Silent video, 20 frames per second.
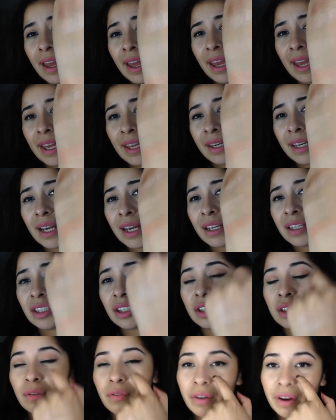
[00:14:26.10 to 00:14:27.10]
and yeah, it's
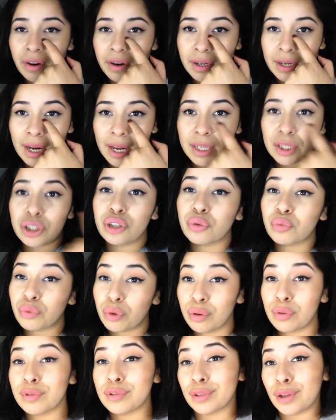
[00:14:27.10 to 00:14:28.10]
just a very nice
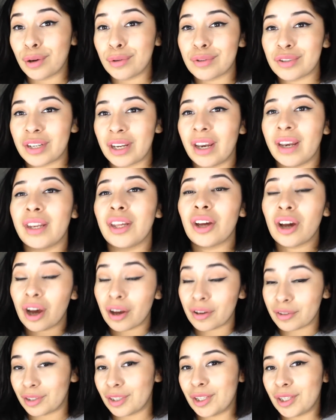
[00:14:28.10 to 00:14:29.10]
rose gold shade. You can
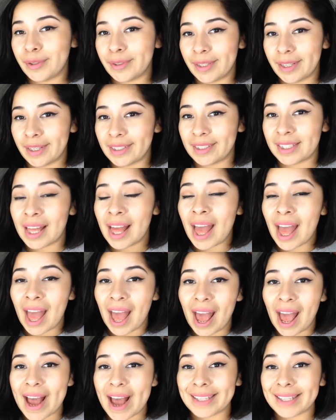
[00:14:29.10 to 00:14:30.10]
also use this
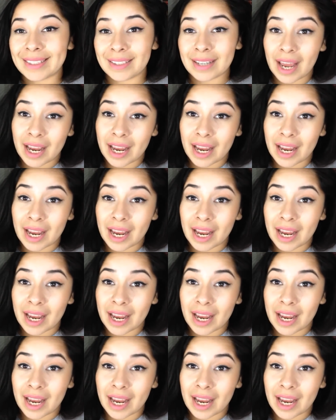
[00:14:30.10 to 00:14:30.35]
as an